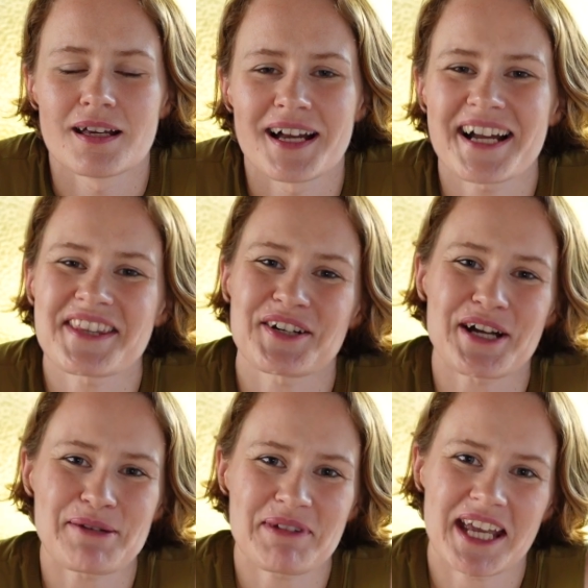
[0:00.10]
Hi there,
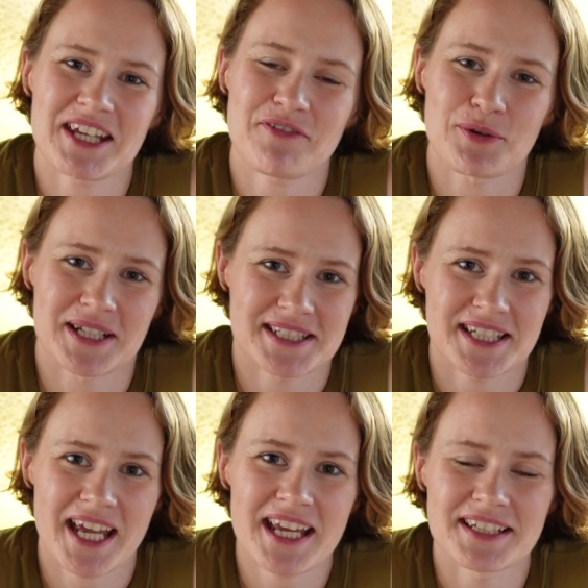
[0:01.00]
I'm Katie for
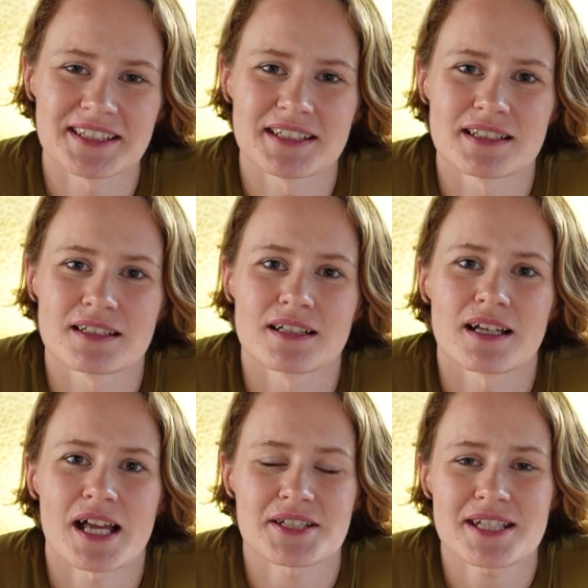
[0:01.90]
RustiKate,
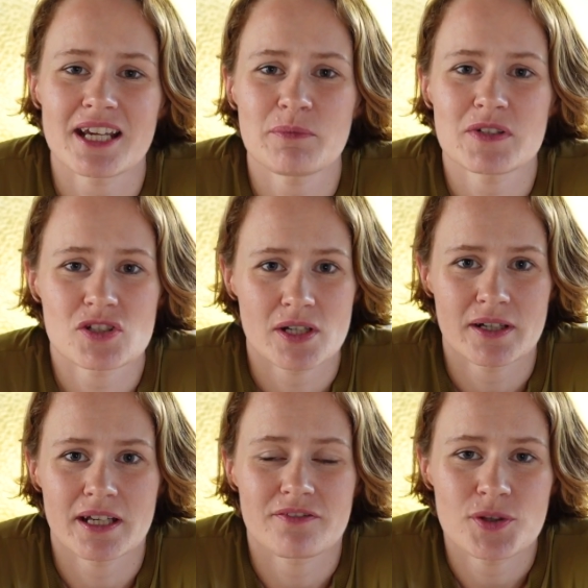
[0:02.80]
and today I'm going to be
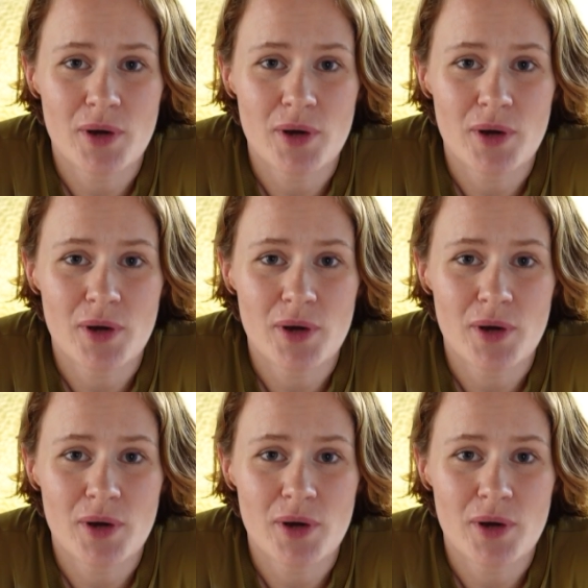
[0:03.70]
sharing a few